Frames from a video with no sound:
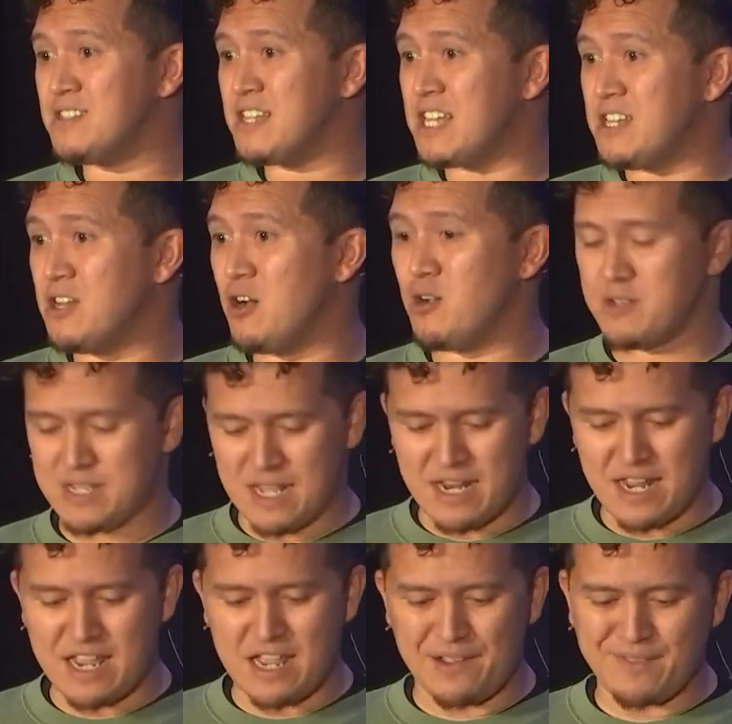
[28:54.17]
He knows that,
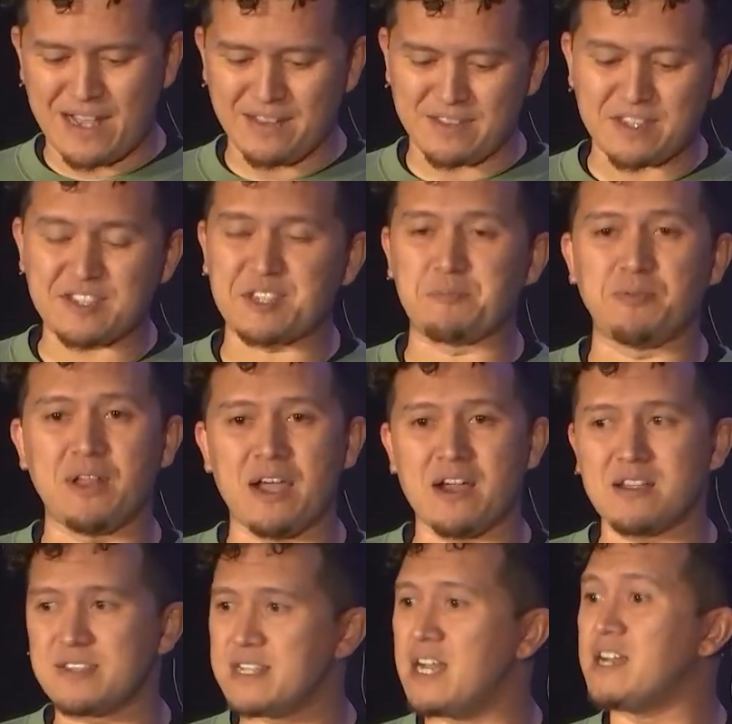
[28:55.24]
hey, I've got these suppliers that